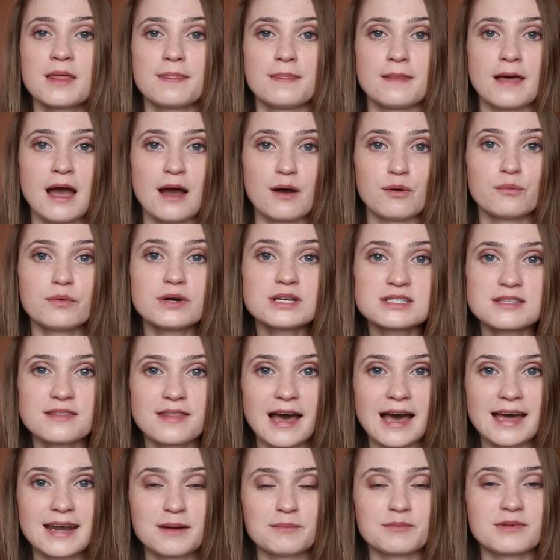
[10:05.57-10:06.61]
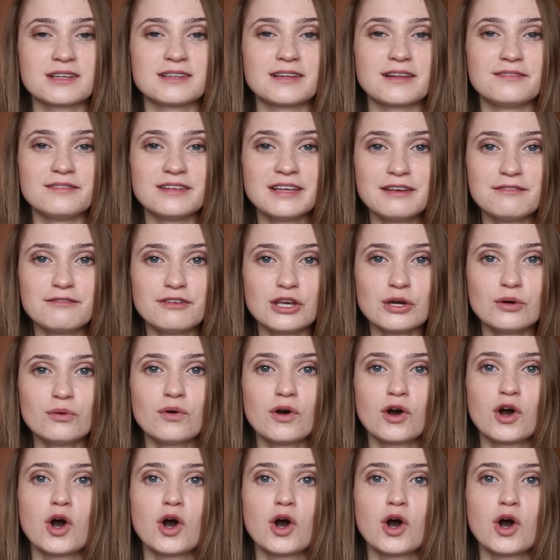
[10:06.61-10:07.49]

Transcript: Now with that, I'm gonna leave you.